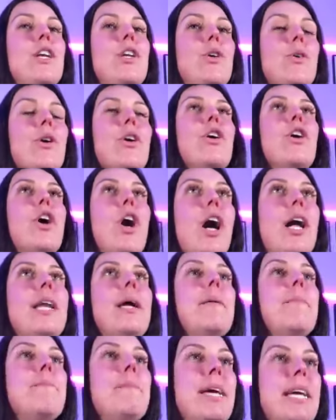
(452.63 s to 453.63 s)
you're
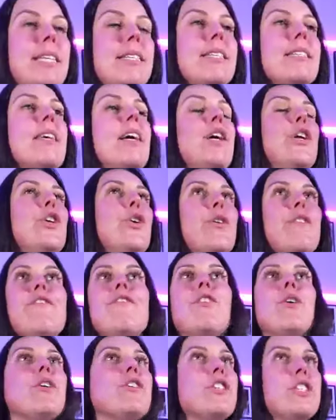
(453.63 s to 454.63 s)
gonna miss your
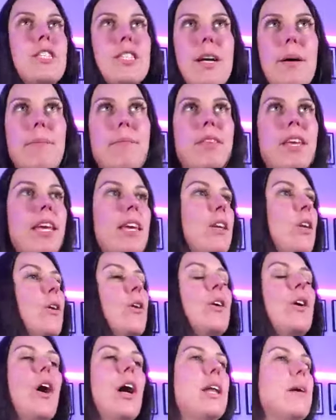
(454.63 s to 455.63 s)
first something you're
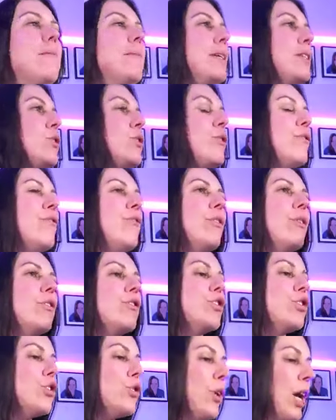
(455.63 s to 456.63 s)
gonna miss your
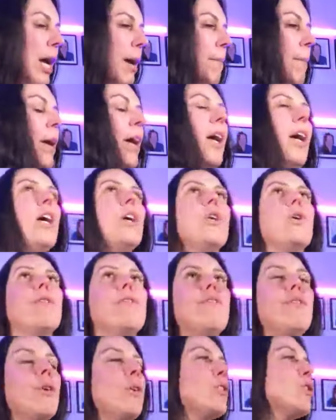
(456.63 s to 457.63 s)
first trip your
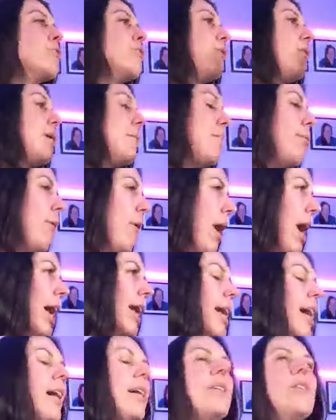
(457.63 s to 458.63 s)
first free
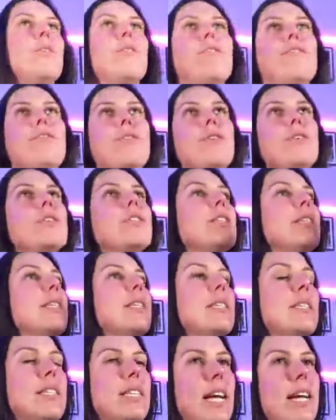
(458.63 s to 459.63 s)
product your first
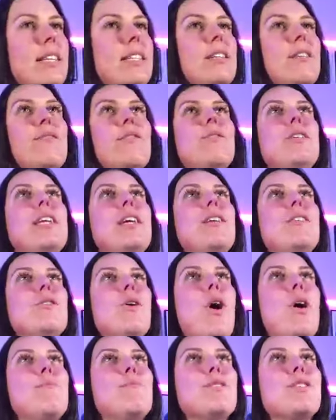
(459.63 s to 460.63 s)
incentive you need
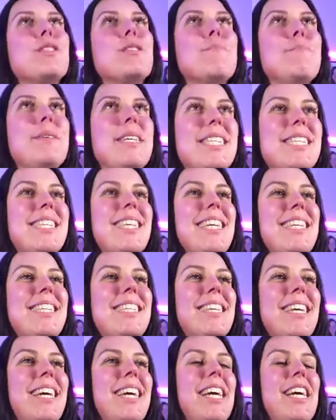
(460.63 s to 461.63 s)
to almost miss
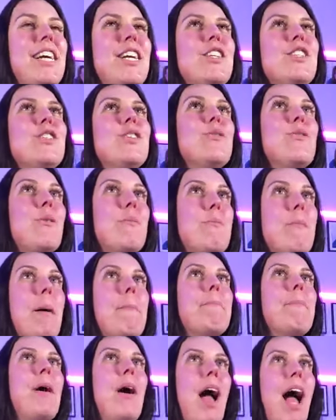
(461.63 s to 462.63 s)
it to
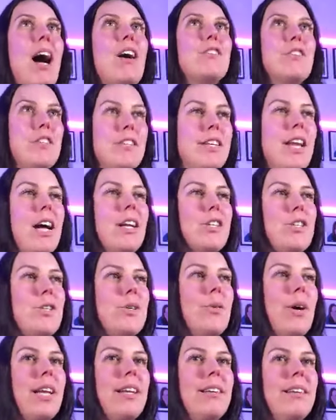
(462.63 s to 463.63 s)
remember how to not
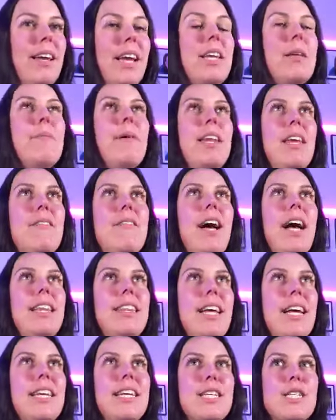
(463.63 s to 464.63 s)
do it anybody ever
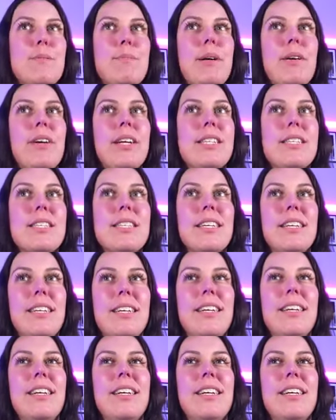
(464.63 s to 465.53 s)
had that experience